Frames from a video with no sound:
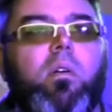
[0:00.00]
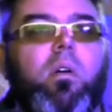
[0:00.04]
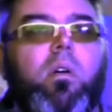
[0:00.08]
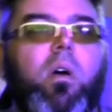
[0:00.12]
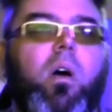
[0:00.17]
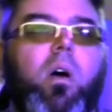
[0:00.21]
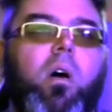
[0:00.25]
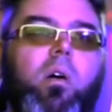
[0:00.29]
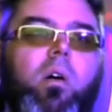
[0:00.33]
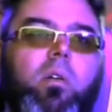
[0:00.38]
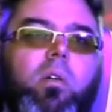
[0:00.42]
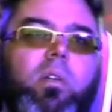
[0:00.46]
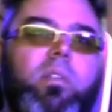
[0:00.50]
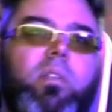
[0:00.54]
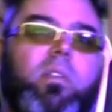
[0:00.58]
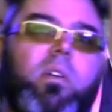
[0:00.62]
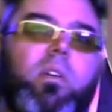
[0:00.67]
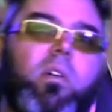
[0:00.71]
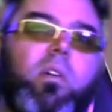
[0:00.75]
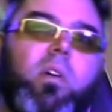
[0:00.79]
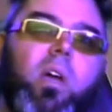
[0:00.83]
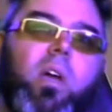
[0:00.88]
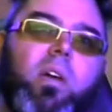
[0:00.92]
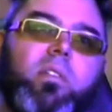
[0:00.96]
Oh, let's see.
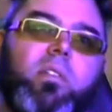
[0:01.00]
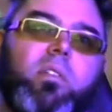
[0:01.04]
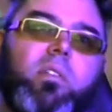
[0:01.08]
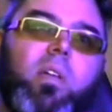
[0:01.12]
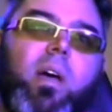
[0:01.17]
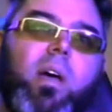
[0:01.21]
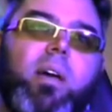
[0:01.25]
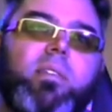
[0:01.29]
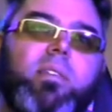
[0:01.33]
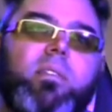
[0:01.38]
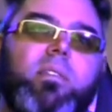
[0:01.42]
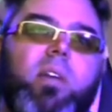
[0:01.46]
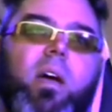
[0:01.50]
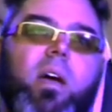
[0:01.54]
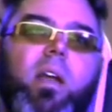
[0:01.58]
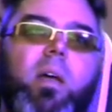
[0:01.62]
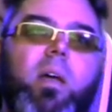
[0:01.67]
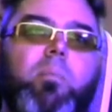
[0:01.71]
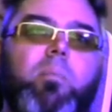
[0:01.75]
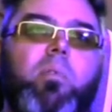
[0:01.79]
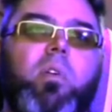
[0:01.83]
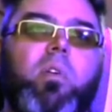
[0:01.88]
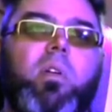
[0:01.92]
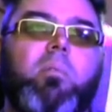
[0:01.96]
Okay, so last night I
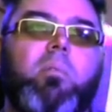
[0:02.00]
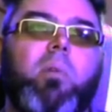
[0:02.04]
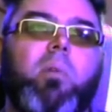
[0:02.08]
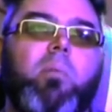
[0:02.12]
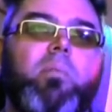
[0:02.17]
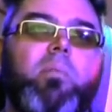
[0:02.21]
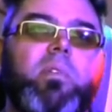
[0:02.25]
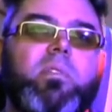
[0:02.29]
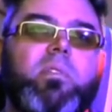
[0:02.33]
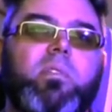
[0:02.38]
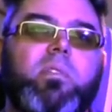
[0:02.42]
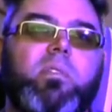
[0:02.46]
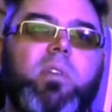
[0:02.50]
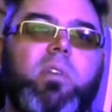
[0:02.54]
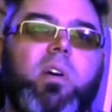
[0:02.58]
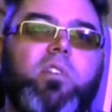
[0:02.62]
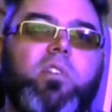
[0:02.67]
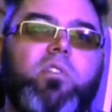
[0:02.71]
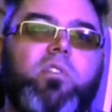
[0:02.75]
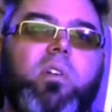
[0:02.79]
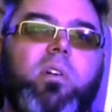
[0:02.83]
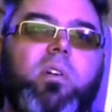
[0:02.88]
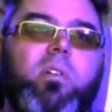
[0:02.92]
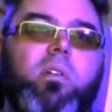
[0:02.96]
put in my business
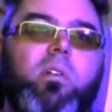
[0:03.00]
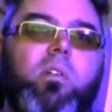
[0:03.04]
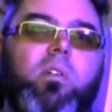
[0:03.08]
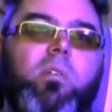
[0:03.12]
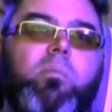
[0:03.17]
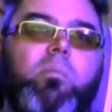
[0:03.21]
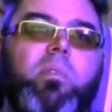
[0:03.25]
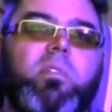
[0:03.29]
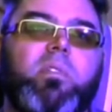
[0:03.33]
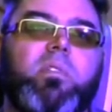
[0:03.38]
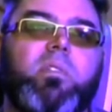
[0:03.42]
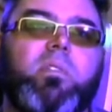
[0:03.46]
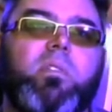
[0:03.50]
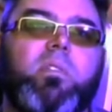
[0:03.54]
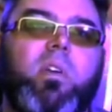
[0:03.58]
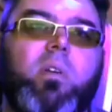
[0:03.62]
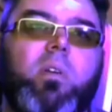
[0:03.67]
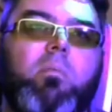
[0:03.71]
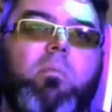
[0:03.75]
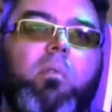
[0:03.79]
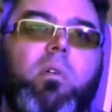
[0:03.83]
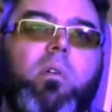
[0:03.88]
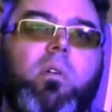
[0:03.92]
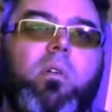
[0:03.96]
address, or business name,
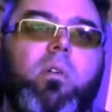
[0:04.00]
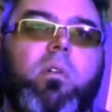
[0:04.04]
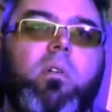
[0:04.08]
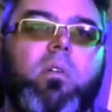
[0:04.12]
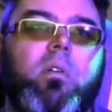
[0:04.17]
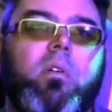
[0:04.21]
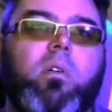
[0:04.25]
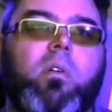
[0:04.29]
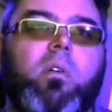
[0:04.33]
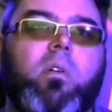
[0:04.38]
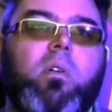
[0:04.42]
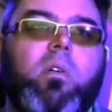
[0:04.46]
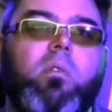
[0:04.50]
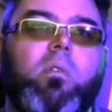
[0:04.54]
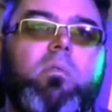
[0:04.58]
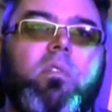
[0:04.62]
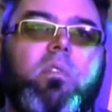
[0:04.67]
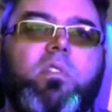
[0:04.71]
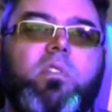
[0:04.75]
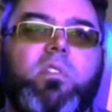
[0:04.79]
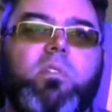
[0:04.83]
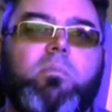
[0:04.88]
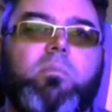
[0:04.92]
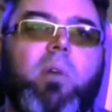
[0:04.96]

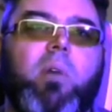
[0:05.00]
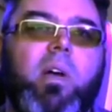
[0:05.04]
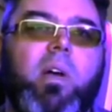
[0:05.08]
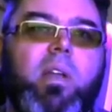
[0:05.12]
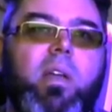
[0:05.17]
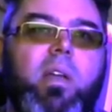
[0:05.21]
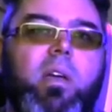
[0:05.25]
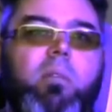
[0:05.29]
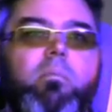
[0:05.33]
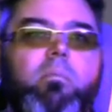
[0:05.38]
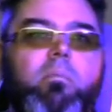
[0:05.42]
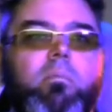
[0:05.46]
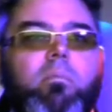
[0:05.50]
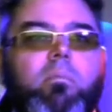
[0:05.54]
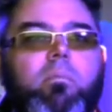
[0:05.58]
which is my name.